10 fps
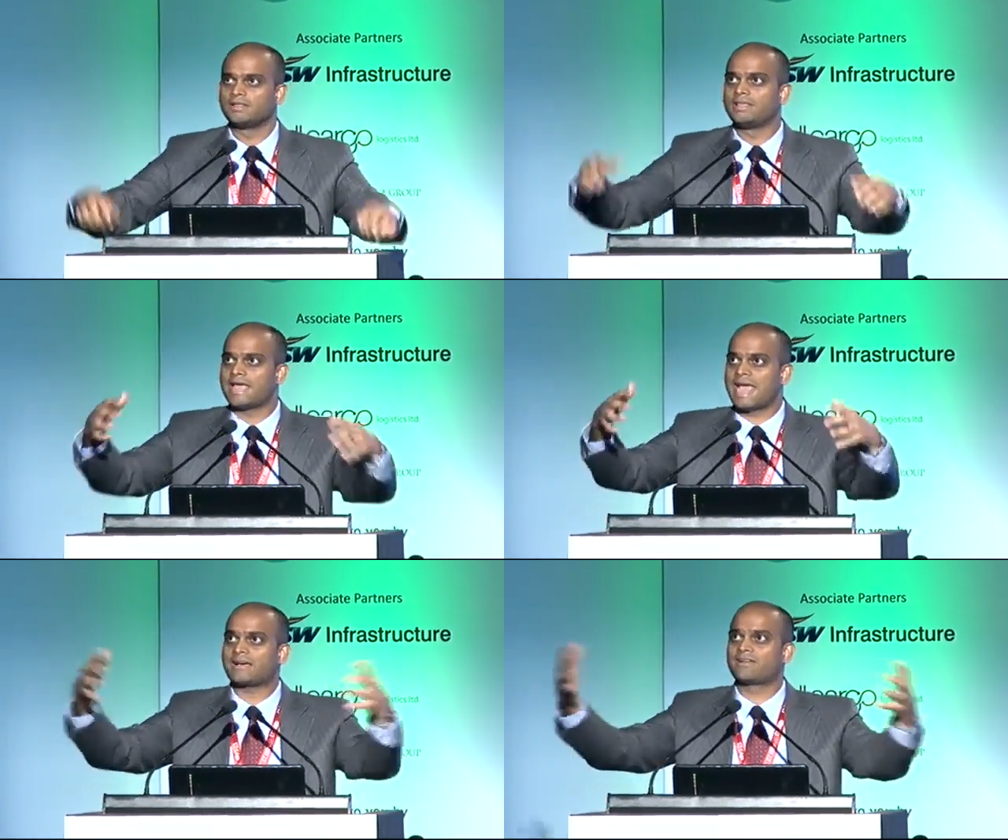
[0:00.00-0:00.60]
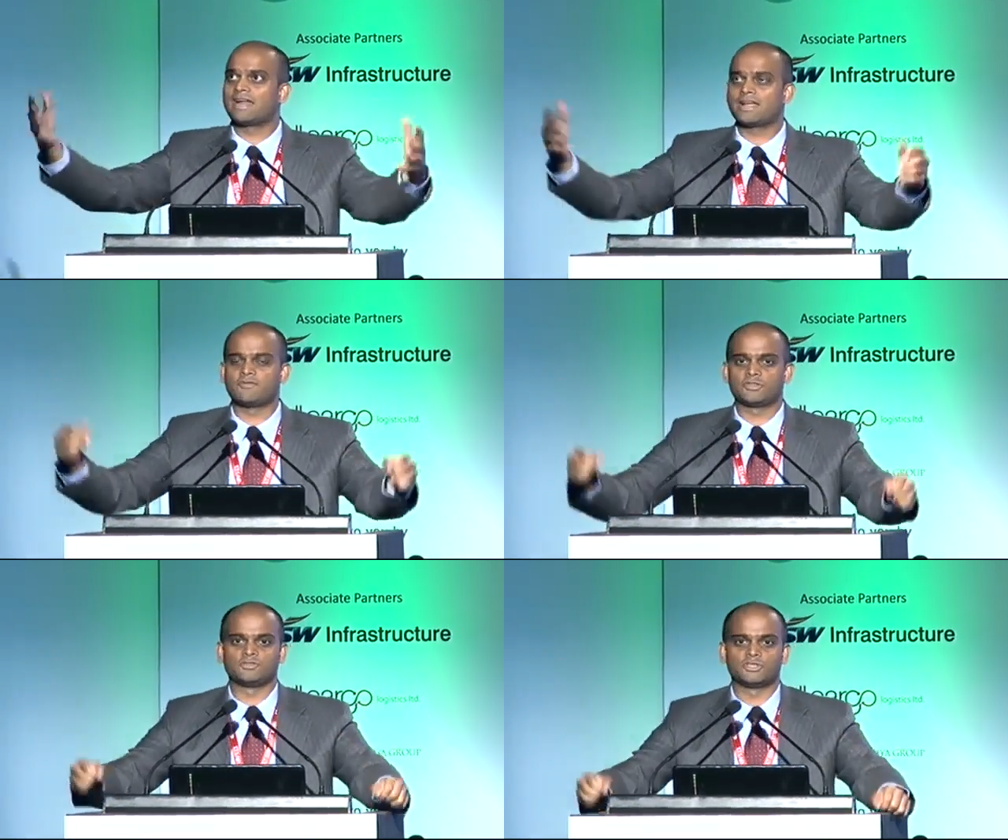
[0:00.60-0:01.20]
the
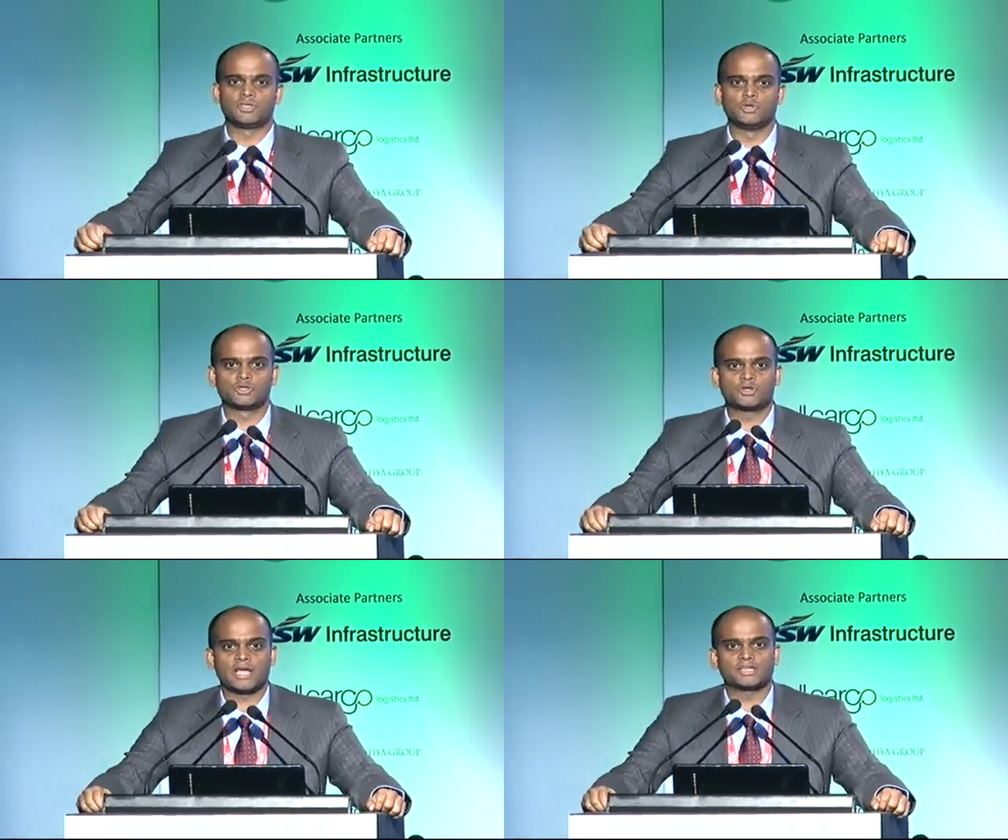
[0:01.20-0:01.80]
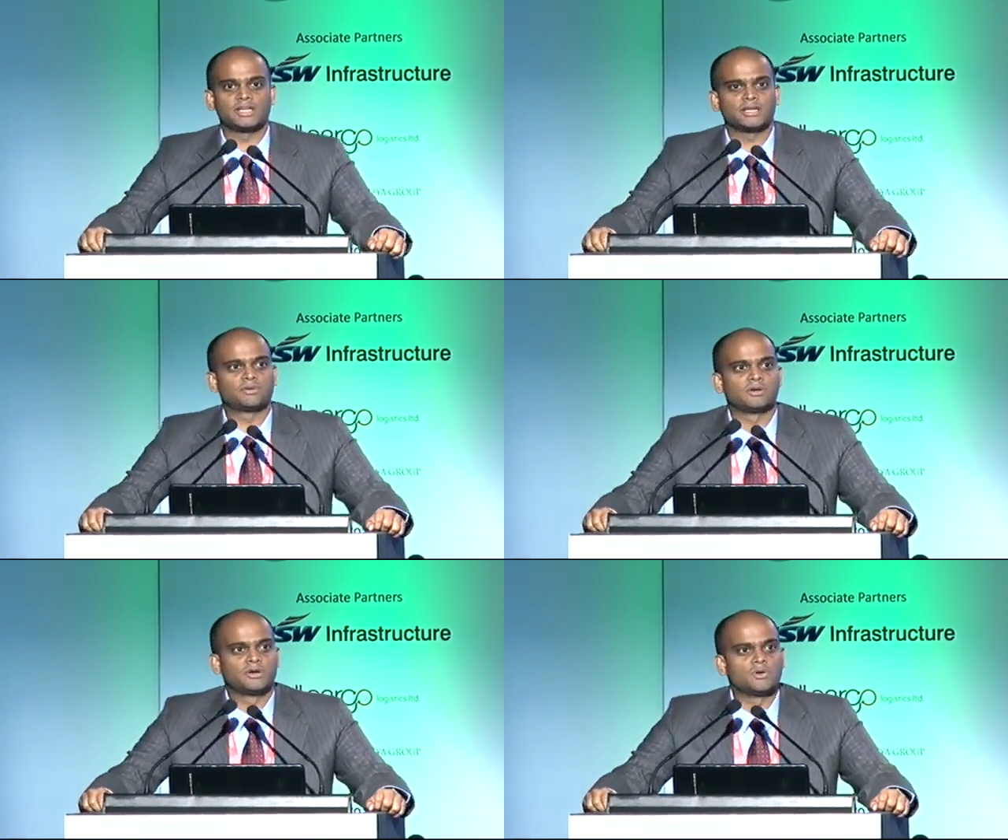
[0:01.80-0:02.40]
acrylic which was used to
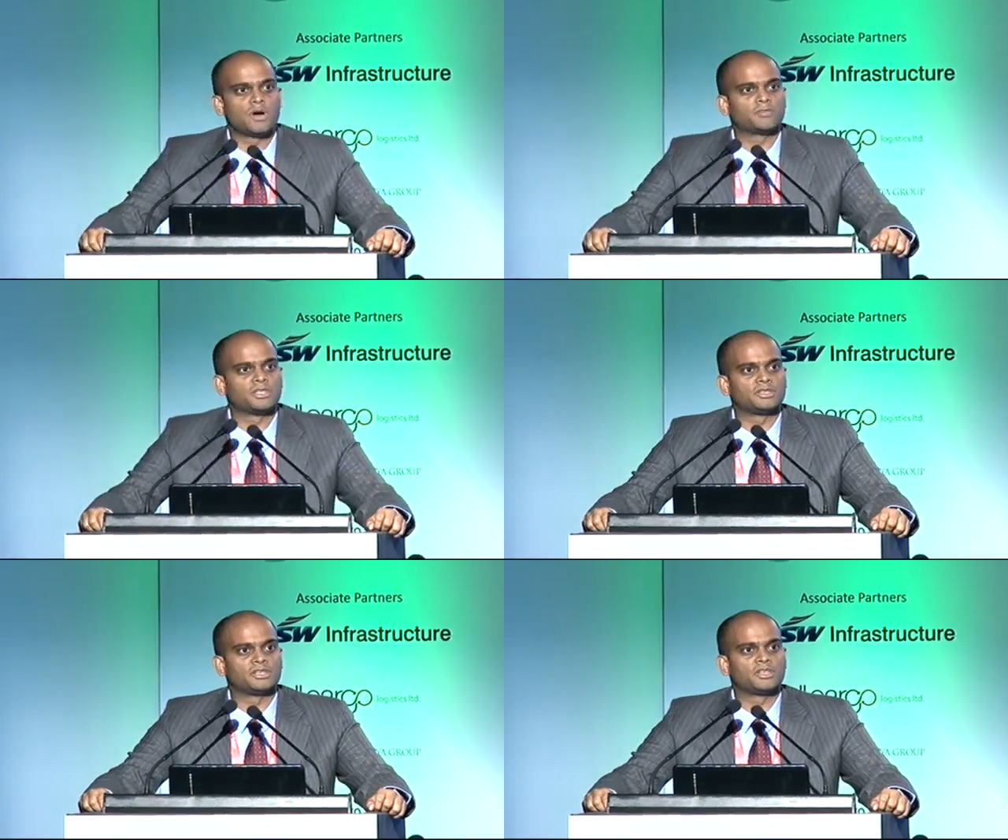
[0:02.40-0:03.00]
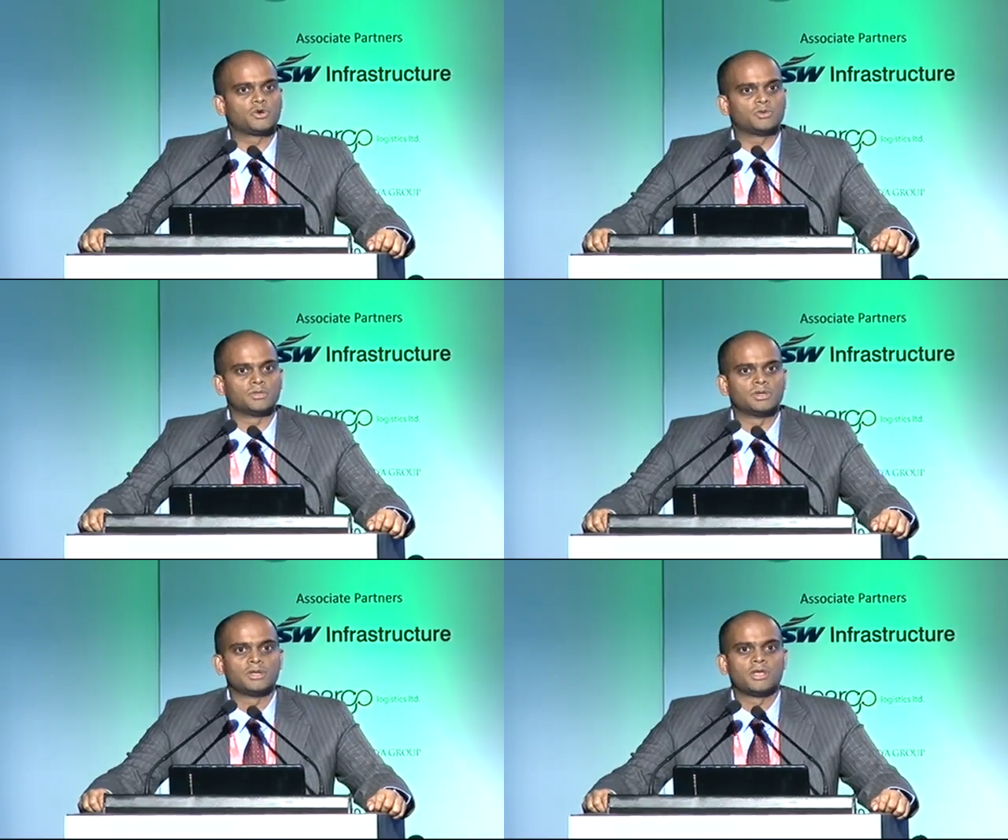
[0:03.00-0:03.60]
actually do up the
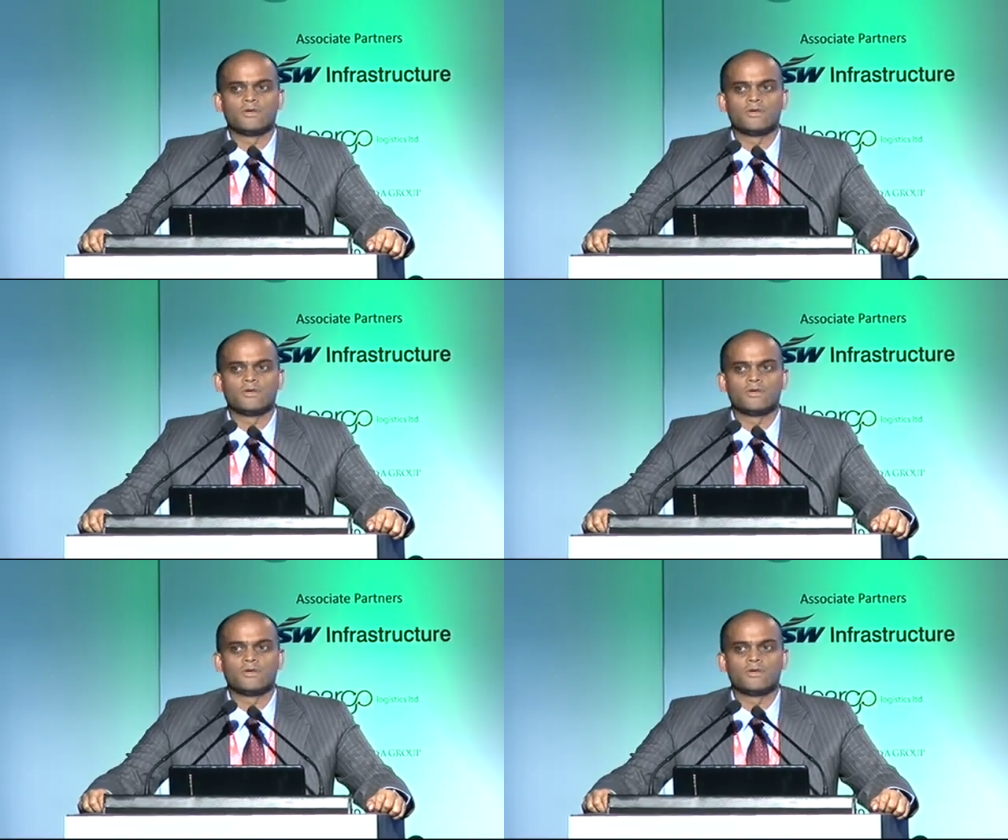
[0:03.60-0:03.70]
room.